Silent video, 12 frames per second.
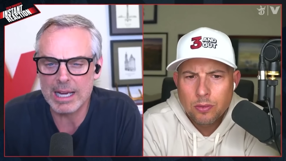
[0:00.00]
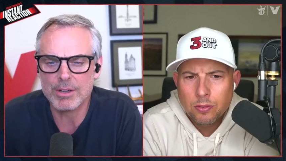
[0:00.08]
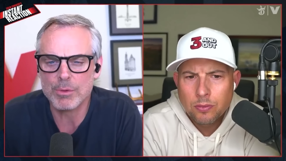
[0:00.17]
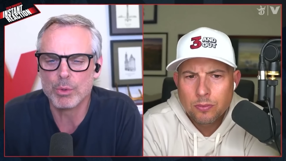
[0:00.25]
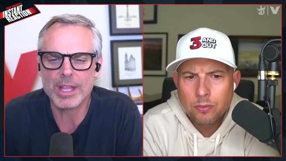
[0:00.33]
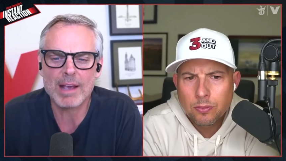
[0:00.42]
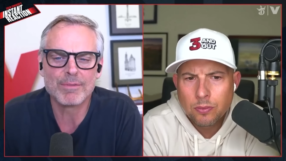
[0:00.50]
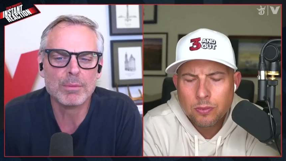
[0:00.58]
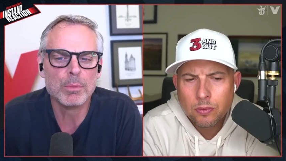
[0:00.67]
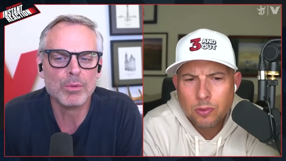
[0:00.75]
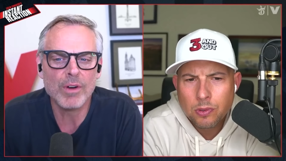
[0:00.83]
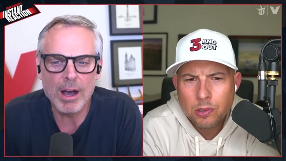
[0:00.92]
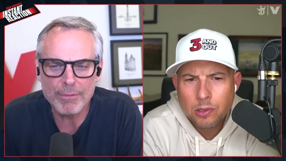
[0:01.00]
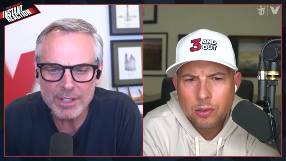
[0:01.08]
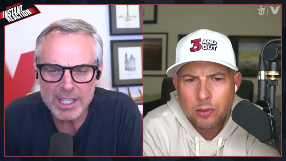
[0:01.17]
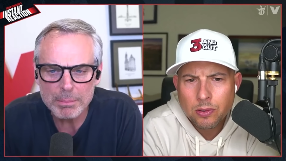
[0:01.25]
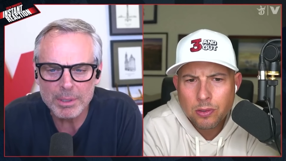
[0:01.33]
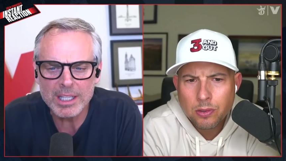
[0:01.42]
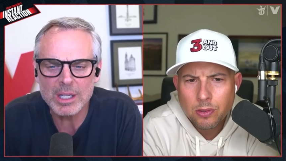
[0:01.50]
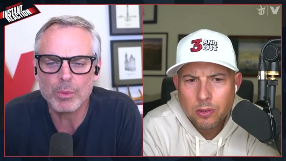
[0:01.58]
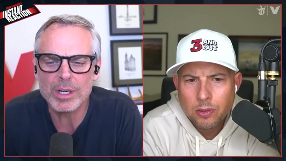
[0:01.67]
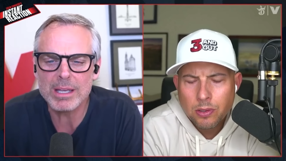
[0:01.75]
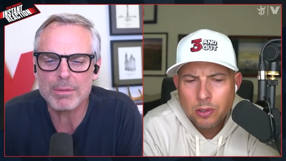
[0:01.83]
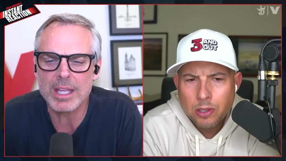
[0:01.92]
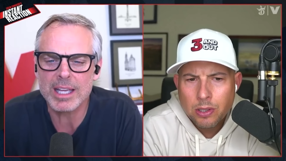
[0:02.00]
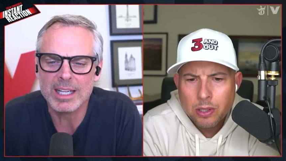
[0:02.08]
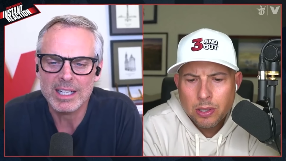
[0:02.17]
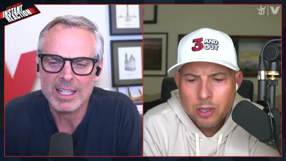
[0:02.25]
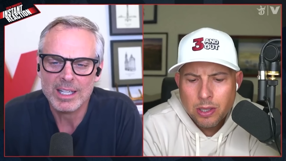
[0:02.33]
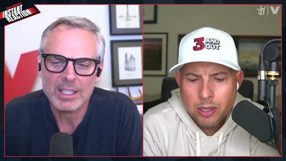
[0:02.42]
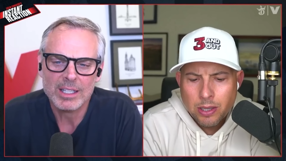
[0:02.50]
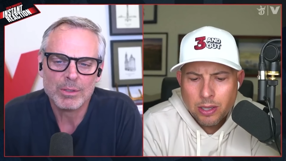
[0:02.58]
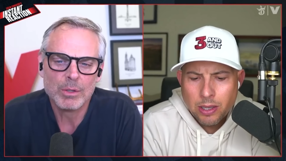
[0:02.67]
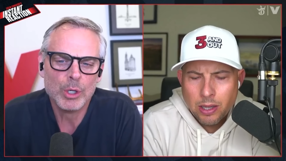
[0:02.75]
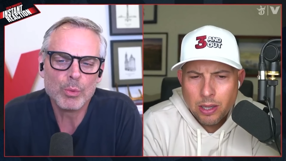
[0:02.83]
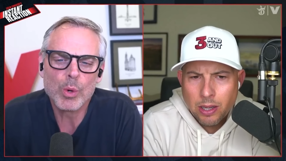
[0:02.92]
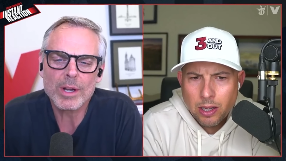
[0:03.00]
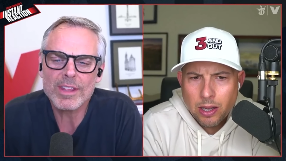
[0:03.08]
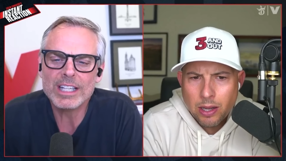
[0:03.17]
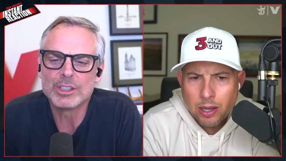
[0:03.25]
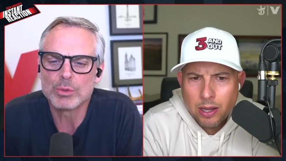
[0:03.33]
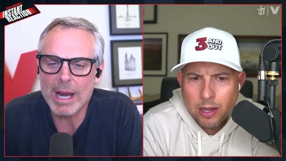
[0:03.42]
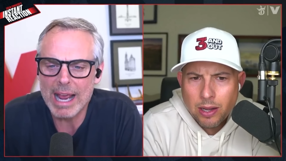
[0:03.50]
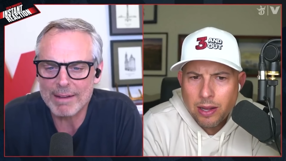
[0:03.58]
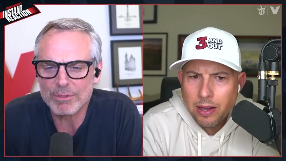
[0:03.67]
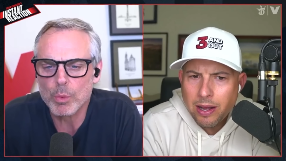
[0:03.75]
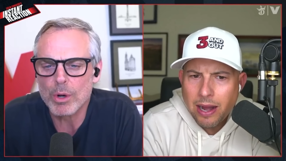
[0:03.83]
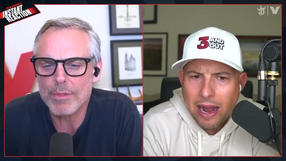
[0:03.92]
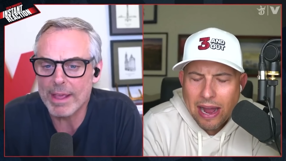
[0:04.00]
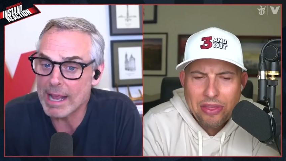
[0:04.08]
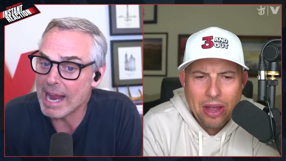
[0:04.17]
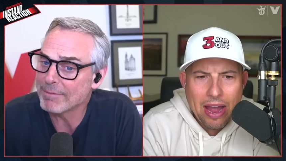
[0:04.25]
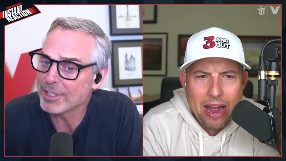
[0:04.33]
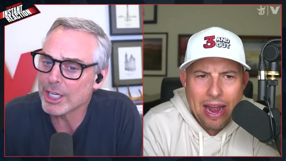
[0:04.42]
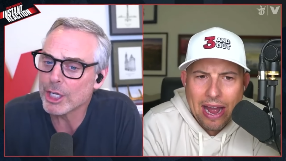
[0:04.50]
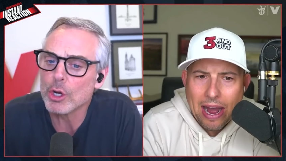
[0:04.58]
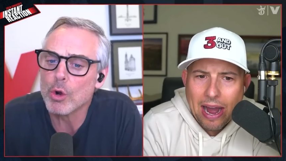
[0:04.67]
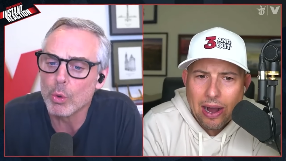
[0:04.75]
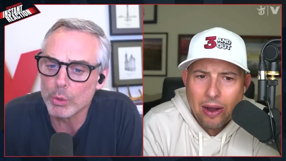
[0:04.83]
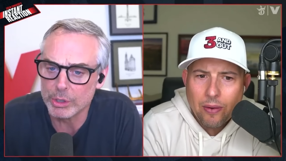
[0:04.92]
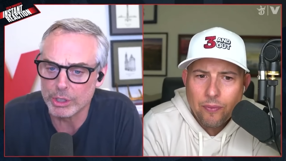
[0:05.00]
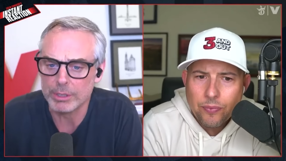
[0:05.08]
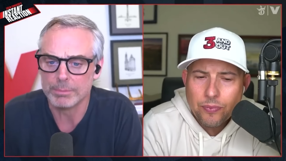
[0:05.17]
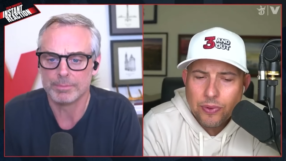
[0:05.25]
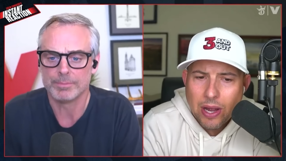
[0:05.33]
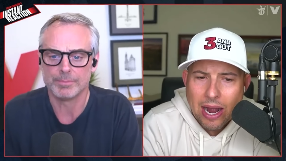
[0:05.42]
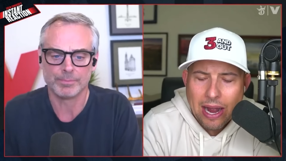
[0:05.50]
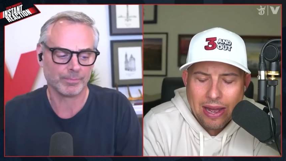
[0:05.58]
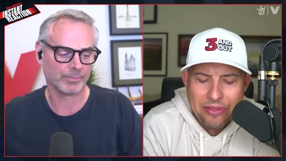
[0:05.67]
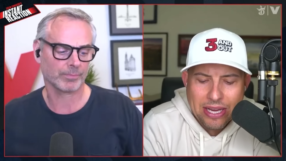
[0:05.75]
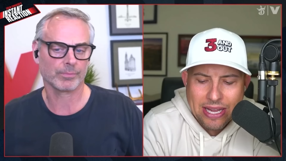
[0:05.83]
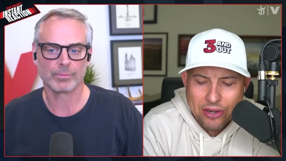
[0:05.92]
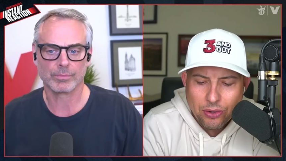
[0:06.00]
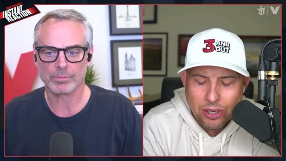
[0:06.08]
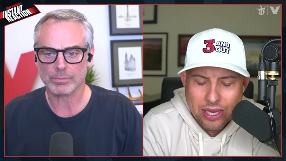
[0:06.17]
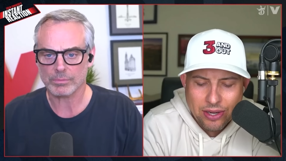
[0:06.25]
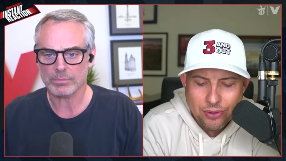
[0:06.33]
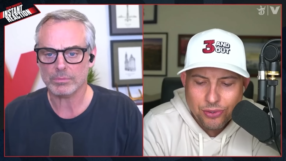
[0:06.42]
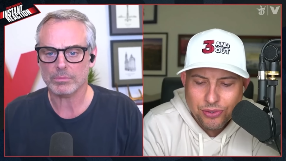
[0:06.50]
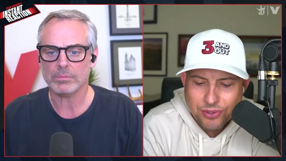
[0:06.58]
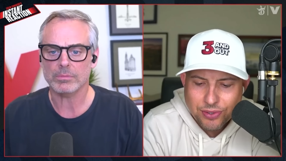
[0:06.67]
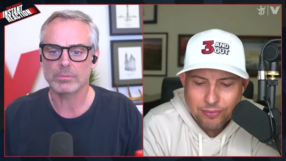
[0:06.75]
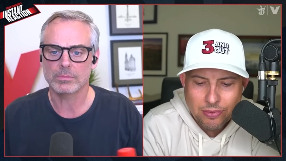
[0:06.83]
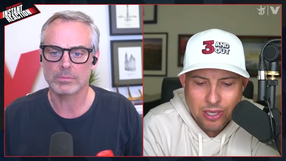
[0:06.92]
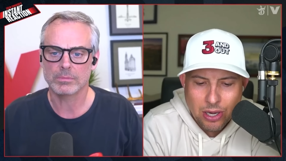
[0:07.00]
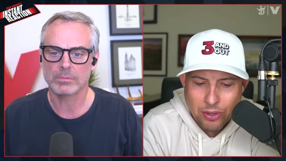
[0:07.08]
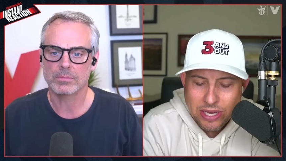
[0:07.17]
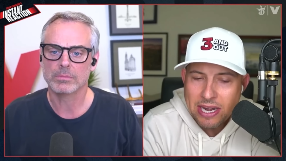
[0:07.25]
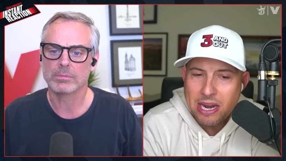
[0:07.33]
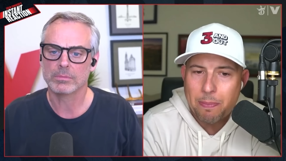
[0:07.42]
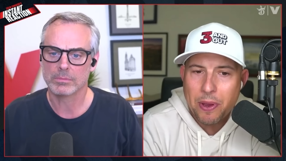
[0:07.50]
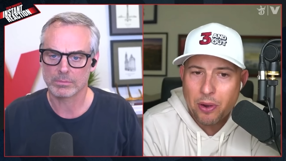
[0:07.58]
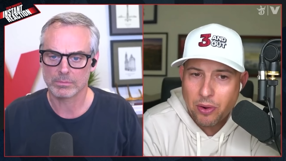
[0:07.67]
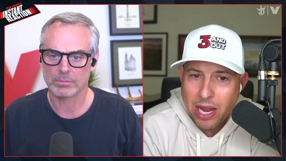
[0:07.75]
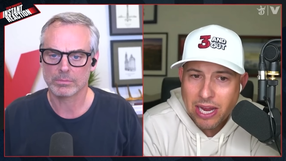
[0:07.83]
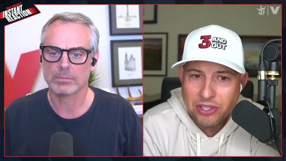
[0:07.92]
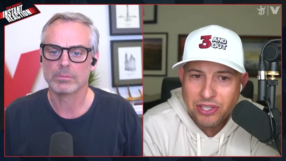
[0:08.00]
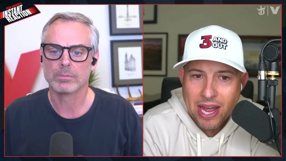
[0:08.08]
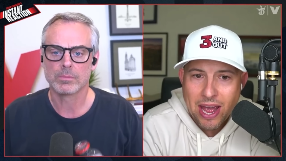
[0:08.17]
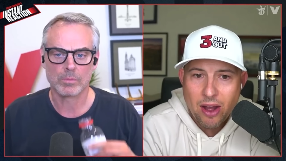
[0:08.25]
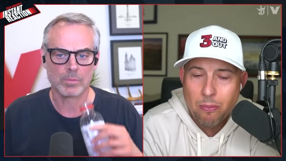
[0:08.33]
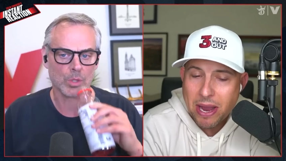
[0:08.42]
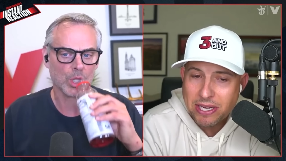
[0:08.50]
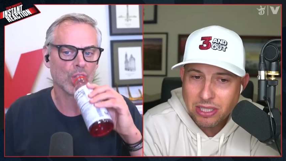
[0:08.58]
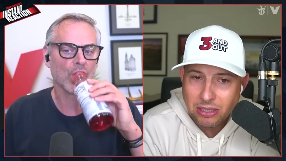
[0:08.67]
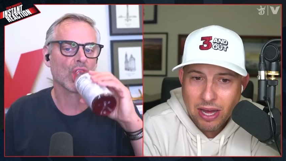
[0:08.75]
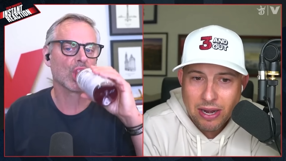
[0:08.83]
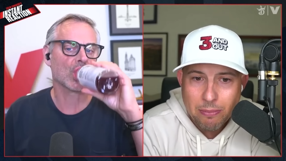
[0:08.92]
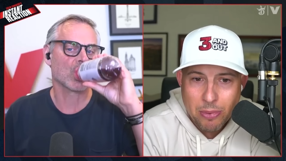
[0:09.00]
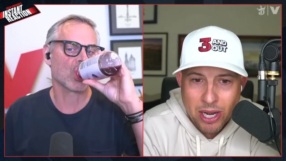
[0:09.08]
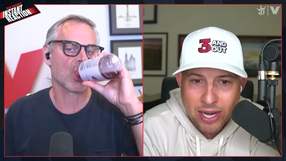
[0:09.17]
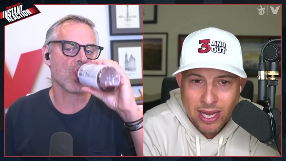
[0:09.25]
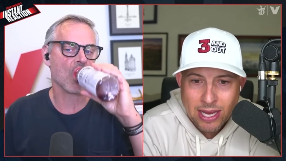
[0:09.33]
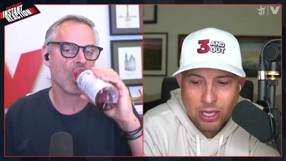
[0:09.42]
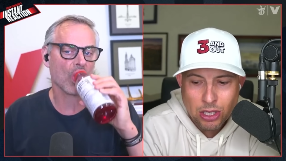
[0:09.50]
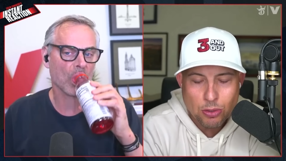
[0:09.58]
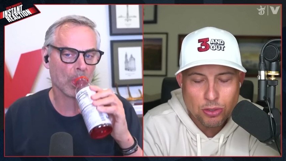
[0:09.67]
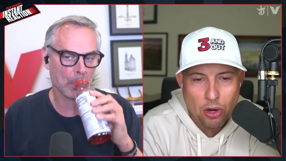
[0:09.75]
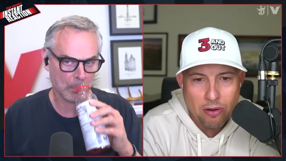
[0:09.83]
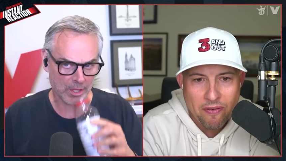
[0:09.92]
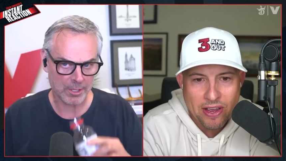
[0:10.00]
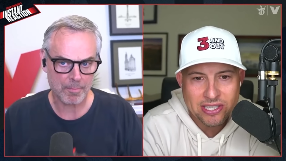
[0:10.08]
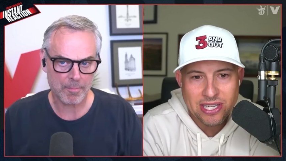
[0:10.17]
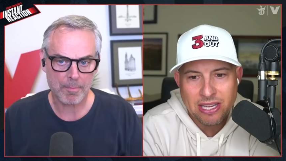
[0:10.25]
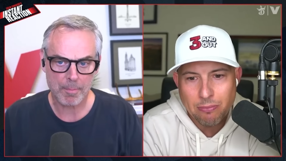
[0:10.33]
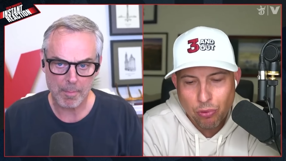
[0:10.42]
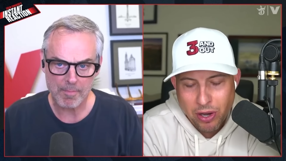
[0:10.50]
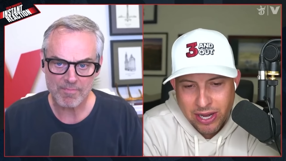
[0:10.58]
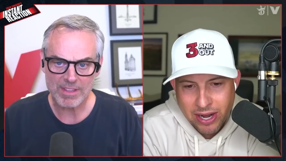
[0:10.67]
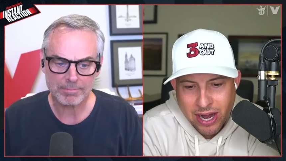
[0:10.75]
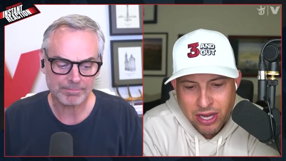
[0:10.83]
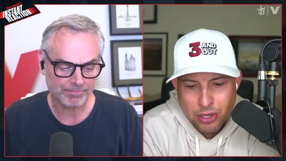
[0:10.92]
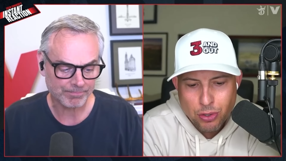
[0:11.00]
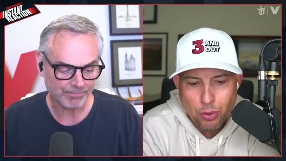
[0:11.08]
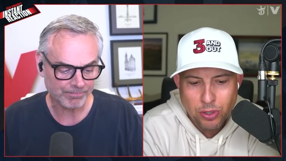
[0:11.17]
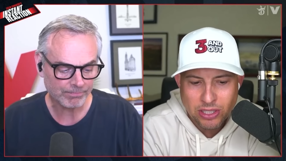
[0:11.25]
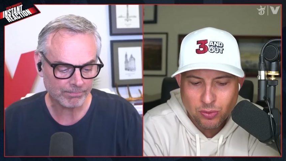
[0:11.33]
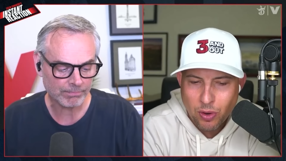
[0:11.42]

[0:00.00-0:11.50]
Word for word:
Speaker 1: Will they have to move off anybody? What do you think? Who? What do they draft? Where do they I, have I, to get I, a corner?
Speaker 2: I think Kittle Kittle's you know getting up there in age now makes a lot of money. You start investing in Brandon Aiyuk. It's